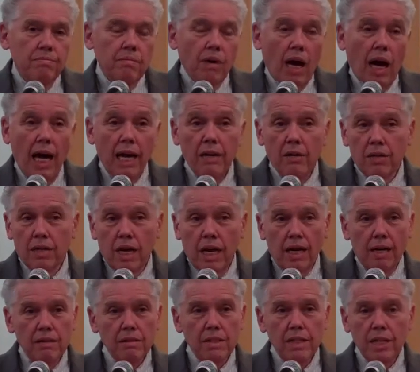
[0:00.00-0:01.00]
I could
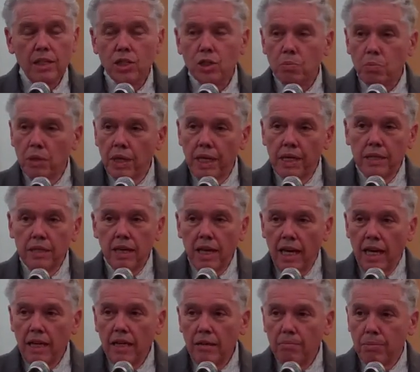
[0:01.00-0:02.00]
hardly explain to
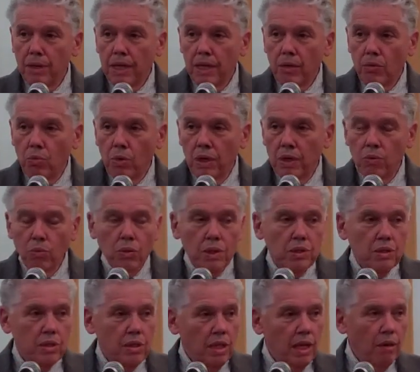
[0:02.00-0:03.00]
anybody what it
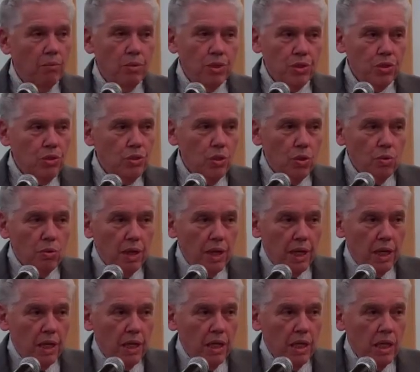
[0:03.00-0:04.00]
was that I was
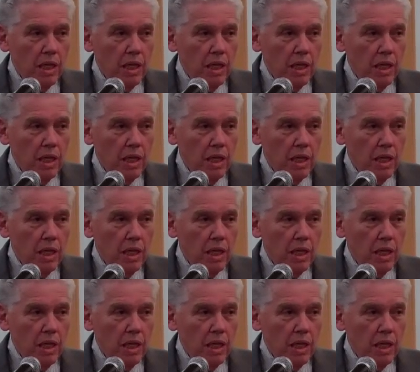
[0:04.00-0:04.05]
doing,